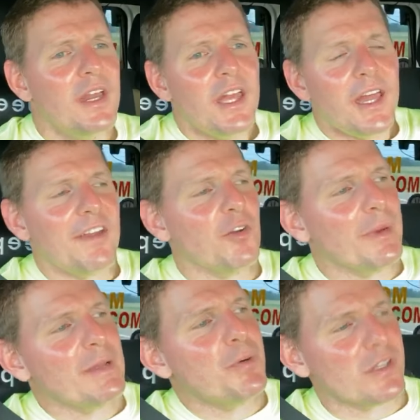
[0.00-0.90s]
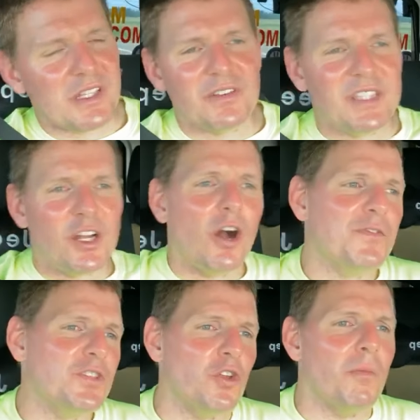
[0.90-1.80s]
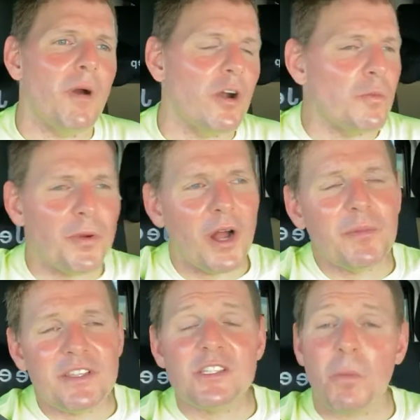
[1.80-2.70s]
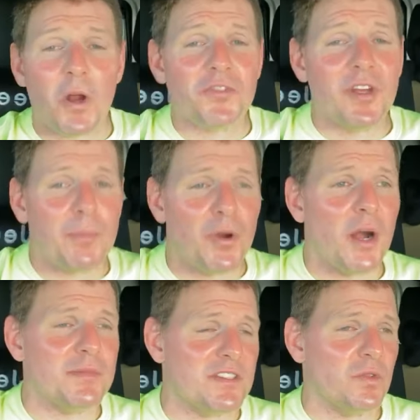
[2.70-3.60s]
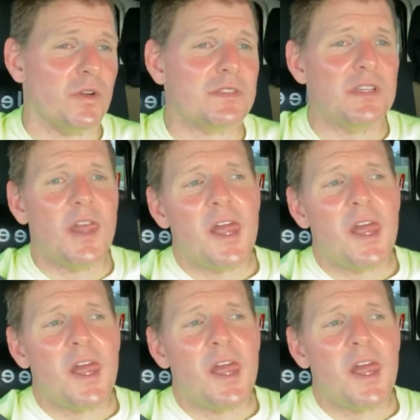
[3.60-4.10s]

Everybody puts everything off till tomorrow. The problem is tomorrow's not promised to us.